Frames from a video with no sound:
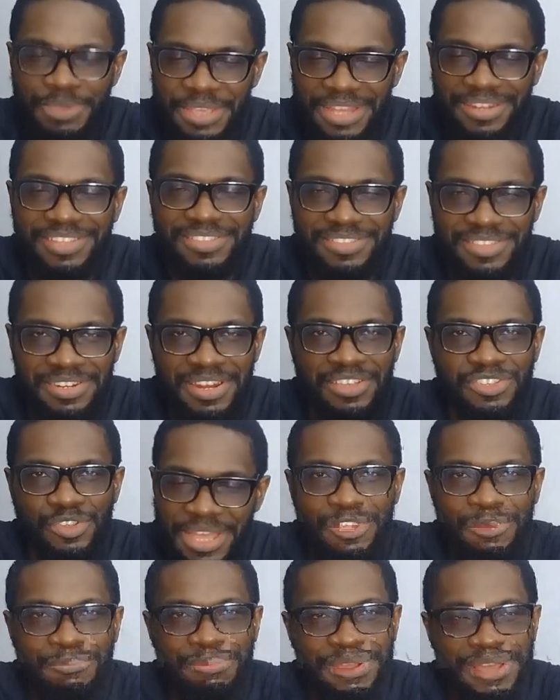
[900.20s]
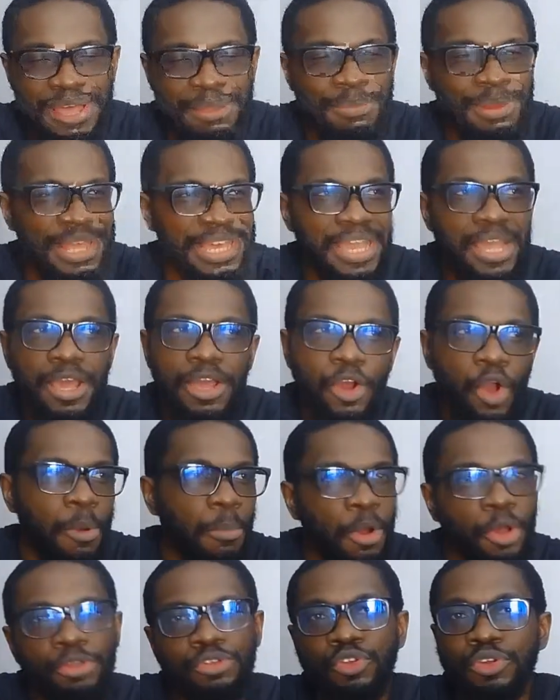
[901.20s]
to be an international break, I'm like,
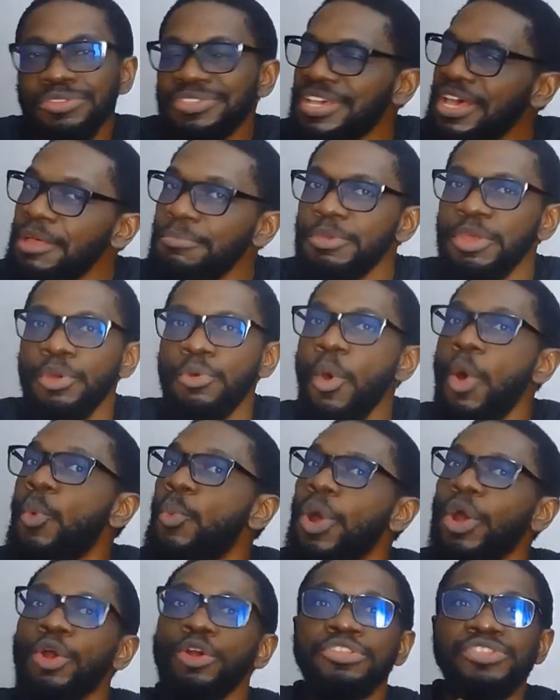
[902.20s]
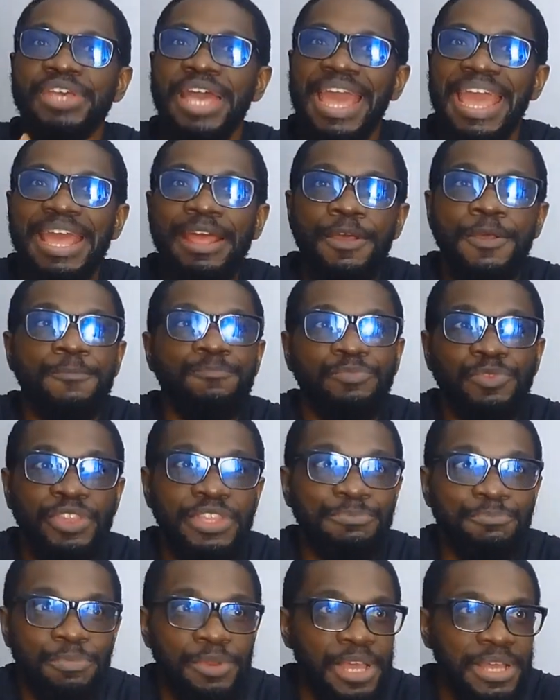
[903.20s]
come on, don't tell me we're going
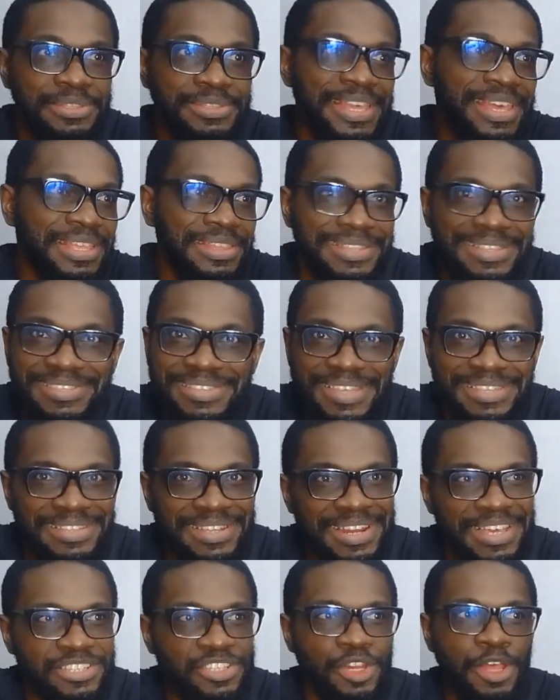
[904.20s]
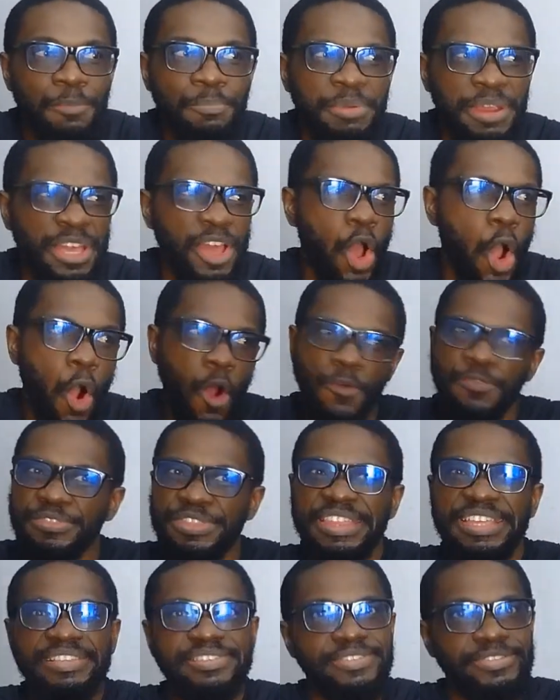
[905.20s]
to take this international break
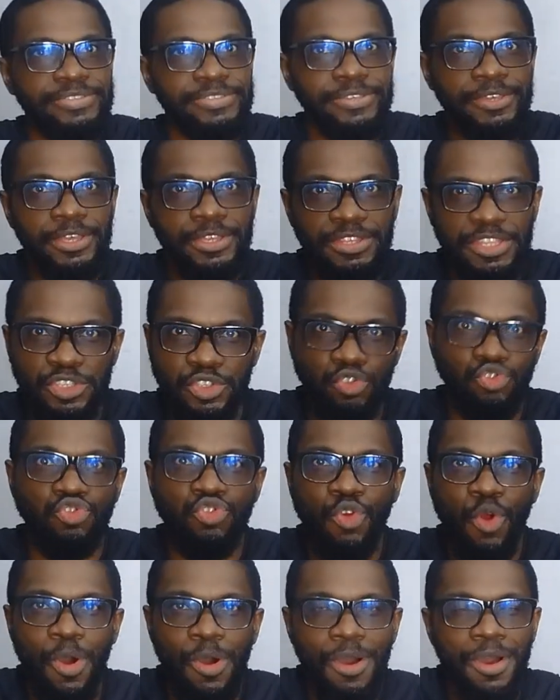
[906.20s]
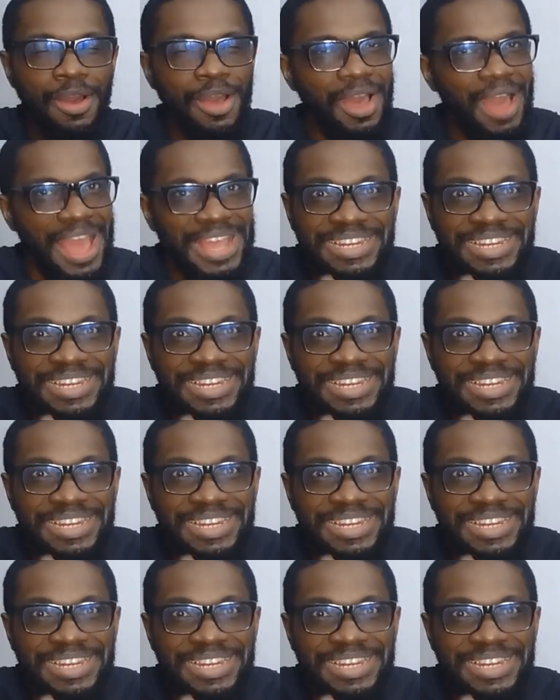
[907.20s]
off this draw.